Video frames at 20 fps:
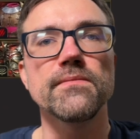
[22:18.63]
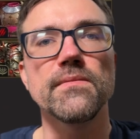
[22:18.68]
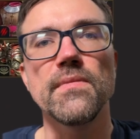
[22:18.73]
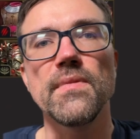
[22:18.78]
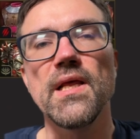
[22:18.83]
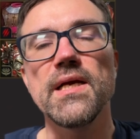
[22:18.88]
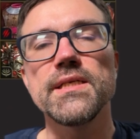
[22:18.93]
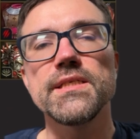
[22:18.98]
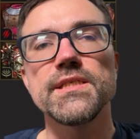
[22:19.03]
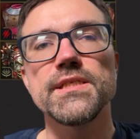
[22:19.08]

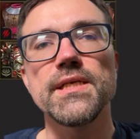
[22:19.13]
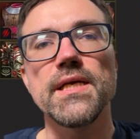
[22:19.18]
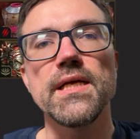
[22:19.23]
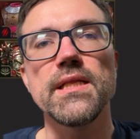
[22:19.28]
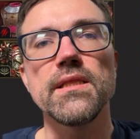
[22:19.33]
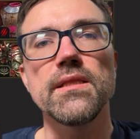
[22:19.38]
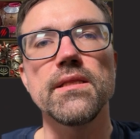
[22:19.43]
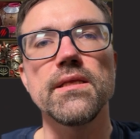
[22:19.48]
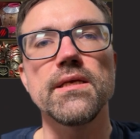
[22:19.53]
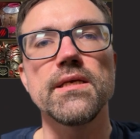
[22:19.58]
Next
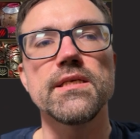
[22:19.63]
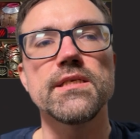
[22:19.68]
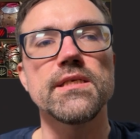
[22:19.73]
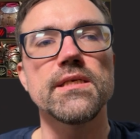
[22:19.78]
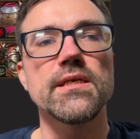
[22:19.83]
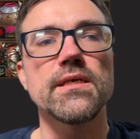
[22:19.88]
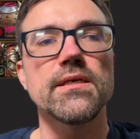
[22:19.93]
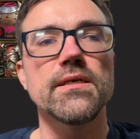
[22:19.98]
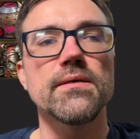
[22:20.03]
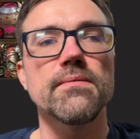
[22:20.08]
set is
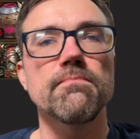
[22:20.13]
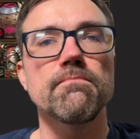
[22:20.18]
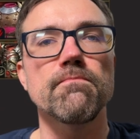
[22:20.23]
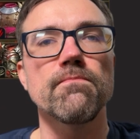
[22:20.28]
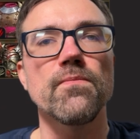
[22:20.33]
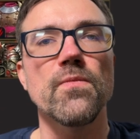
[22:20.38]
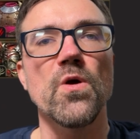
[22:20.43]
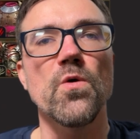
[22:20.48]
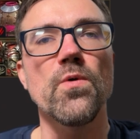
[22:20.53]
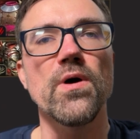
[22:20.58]

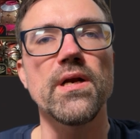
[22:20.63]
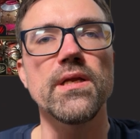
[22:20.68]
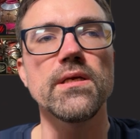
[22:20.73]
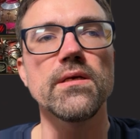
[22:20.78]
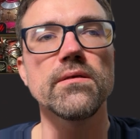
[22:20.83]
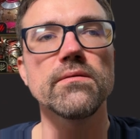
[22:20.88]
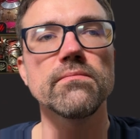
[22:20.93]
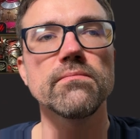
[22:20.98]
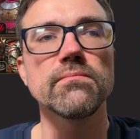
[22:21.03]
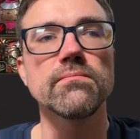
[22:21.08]

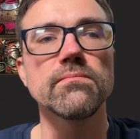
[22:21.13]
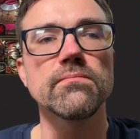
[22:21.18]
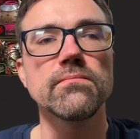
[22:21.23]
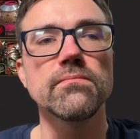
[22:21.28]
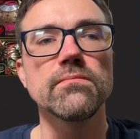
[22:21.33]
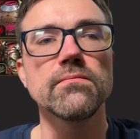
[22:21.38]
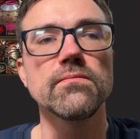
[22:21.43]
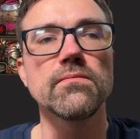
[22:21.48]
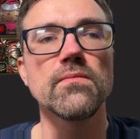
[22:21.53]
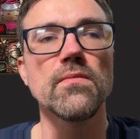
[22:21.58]
Guardian.
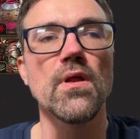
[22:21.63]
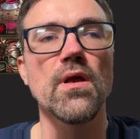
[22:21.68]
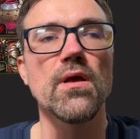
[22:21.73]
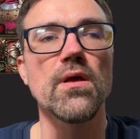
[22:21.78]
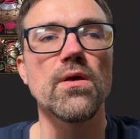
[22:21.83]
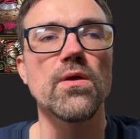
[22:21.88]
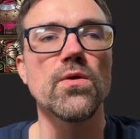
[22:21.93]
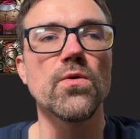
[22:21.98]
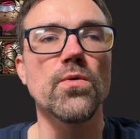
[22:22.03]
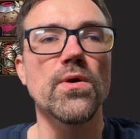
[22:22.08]

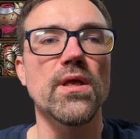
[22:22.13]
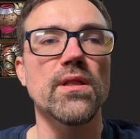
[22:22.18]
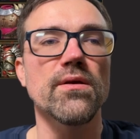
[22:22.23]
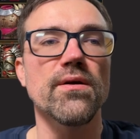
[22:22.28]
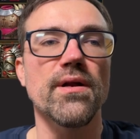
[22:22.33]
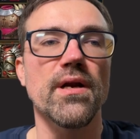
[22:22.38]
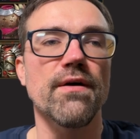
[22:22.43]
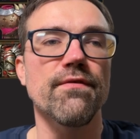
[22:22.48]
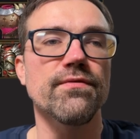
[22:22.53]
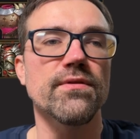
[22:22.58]
You can
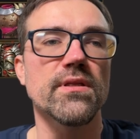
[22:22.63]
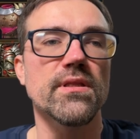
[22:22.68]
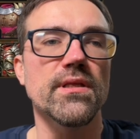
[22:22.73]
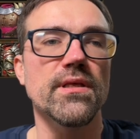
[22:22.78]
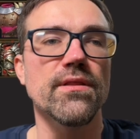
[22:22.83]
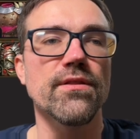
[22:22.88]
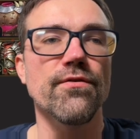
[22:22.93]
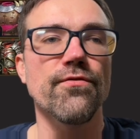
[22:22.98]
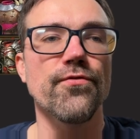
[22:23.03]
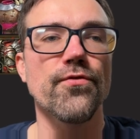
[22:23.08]
craft it
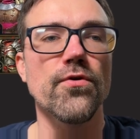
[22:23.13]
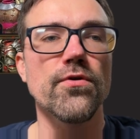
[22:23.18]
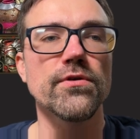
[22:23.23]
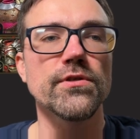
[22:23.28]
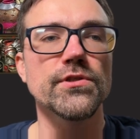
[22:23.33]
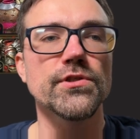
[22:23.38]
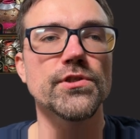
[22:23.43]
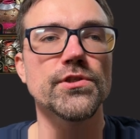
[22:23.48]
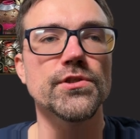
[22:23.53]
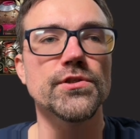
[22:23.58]
in the
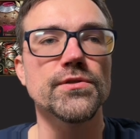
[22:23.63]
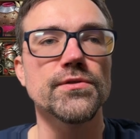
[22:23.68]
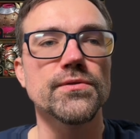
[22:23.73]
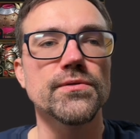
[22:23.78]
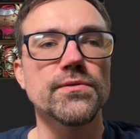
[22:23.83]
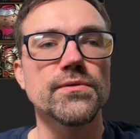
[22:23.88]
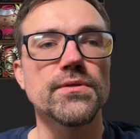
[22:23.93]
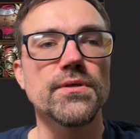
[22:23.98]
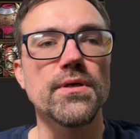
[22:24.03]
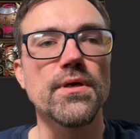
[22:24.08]
Forge.
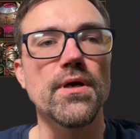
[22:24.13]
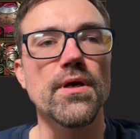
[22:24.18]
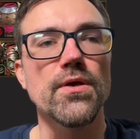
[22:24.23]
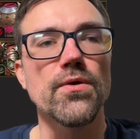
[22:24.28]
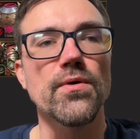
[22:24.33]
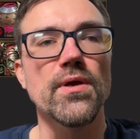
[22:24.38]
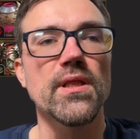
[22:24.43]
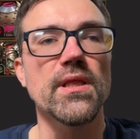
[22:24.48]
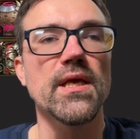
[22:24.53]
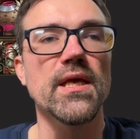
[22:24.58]

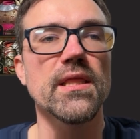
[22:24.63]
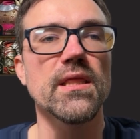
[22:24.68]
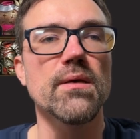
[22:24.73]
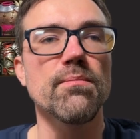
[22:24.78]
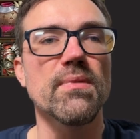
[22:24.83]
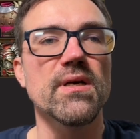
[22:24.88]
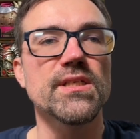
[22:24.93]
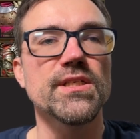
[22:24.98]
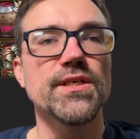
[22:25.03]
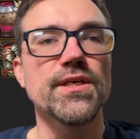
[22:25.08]
You can get the
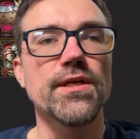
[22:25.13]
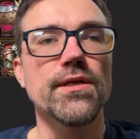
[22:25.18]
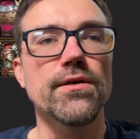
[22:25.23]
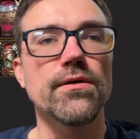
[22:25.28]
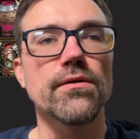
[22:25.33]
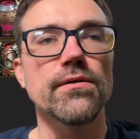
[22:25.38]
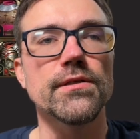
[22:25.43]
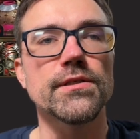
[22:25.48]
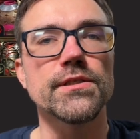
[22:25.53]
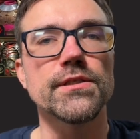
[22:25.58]

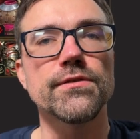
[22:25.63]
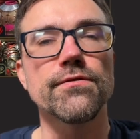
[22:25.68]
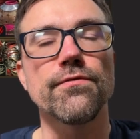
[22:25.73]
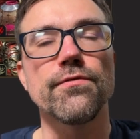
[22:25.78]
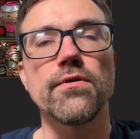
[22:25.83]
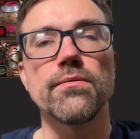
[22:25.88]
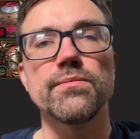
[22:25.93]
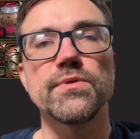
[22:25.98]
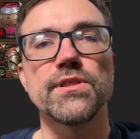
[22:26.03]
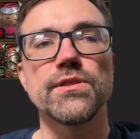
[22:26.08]
materials
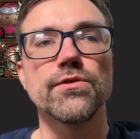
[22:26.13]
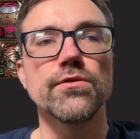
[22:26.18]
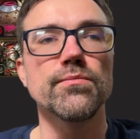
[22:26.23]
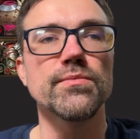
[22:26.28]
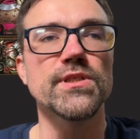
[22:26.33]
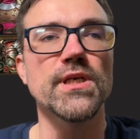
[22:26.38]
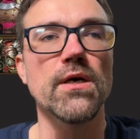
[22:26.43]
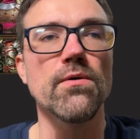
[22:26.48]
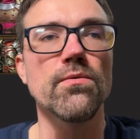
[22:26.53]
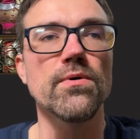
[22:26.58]
from the Doom
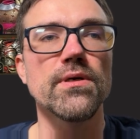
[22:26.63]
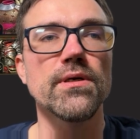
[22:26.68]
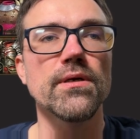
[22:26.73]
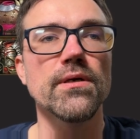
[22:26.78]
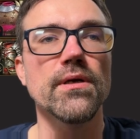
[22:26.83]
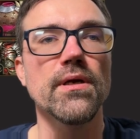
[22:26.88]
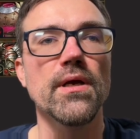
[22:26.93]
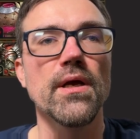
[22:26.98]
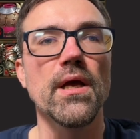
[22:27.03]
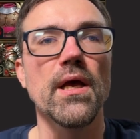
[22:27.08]
Tower,
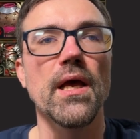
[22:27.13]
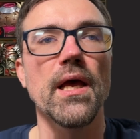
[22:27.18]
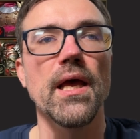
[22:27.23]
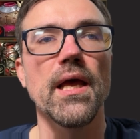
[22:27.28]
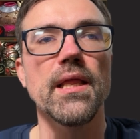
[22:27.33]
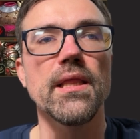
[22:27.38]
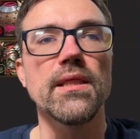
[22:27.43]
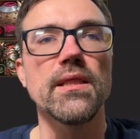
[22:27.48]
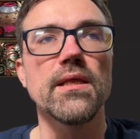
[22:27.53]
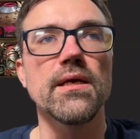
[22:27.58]

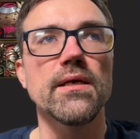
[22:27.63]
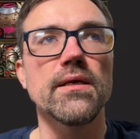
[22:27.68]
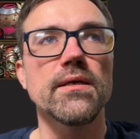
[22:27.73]
and